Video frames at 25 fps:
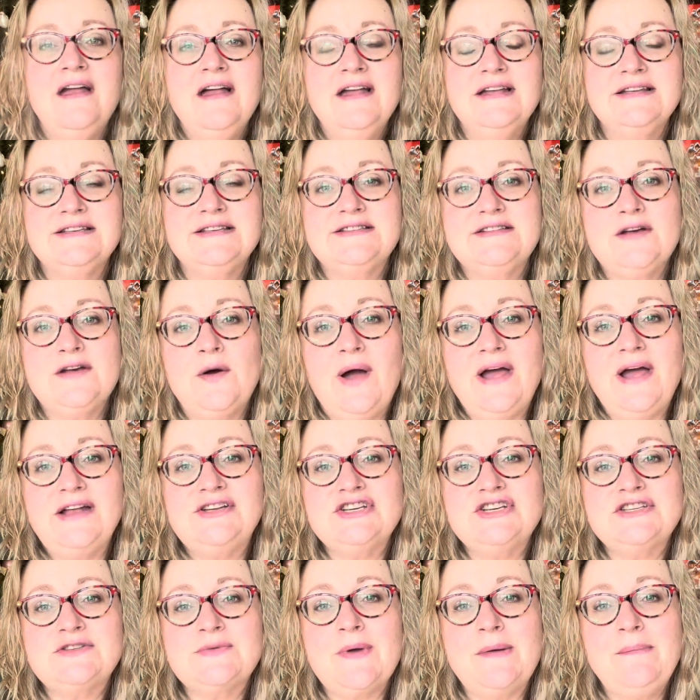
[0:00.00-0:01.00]
So I
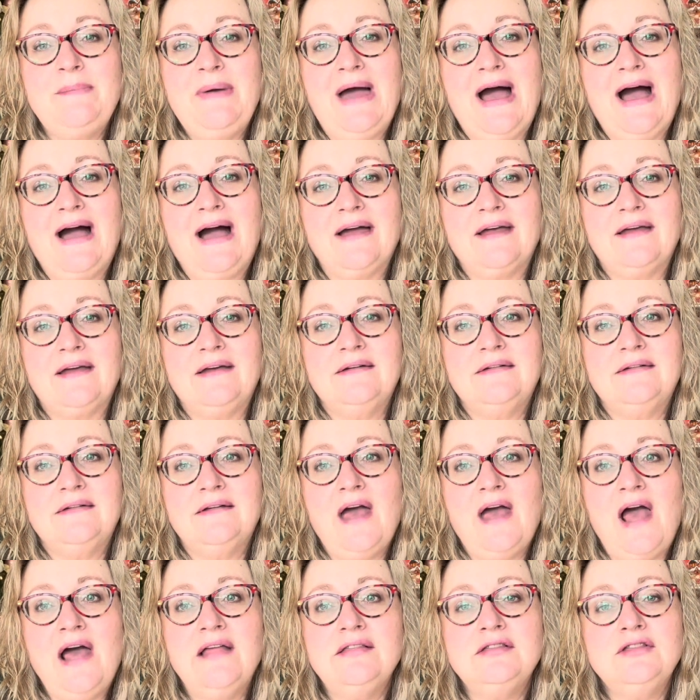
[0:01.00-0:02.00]
just went back
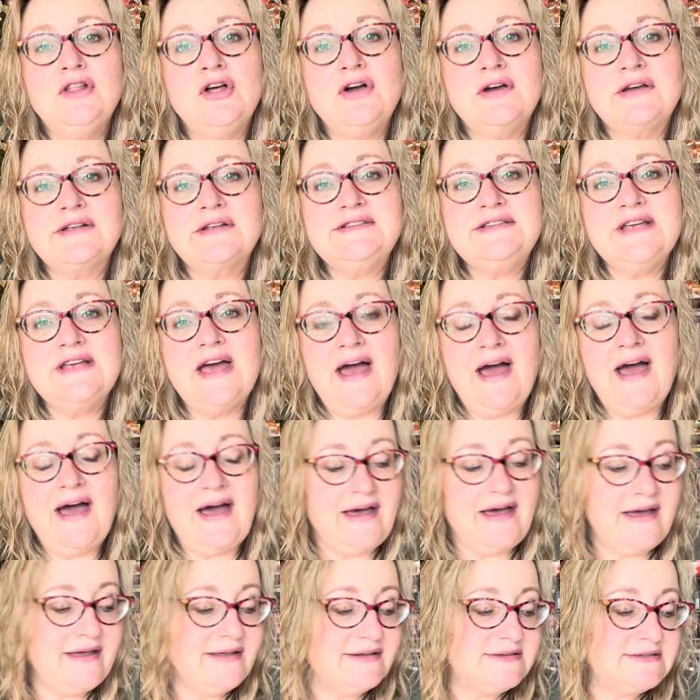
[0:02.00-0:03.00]
and looked
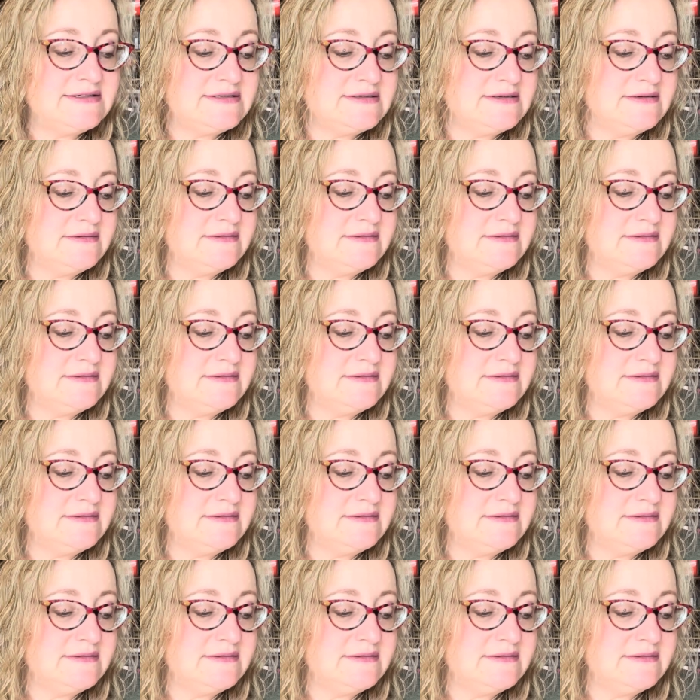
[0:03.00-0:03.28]
at